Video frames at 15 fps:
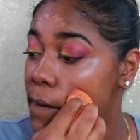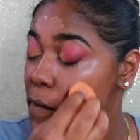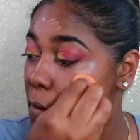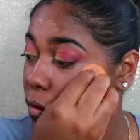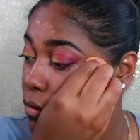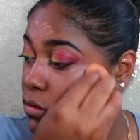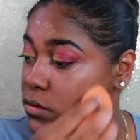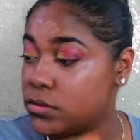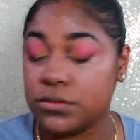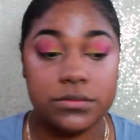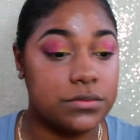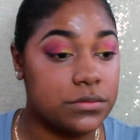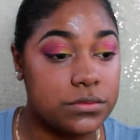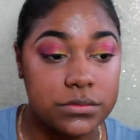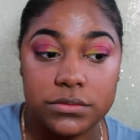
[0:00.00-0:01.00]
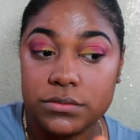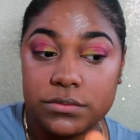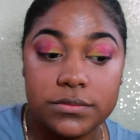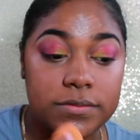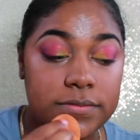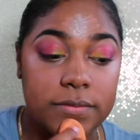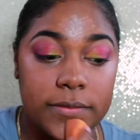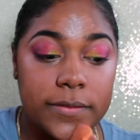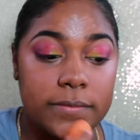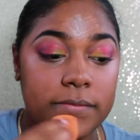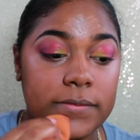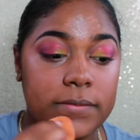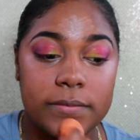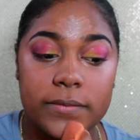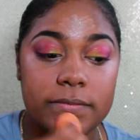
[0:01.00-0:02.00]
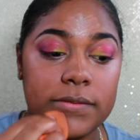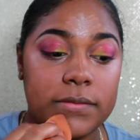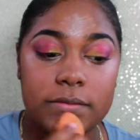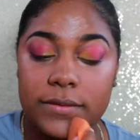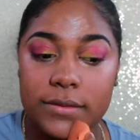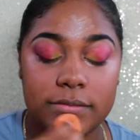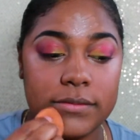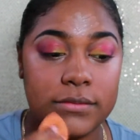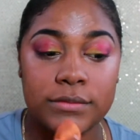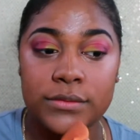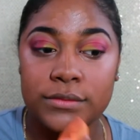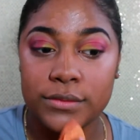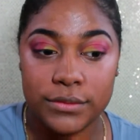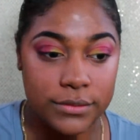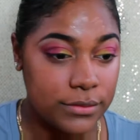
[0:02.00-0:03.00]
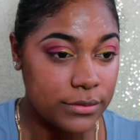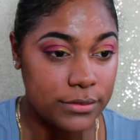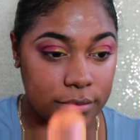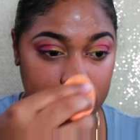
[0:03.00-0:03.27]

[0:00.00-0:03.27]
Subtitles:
Nobody speaks.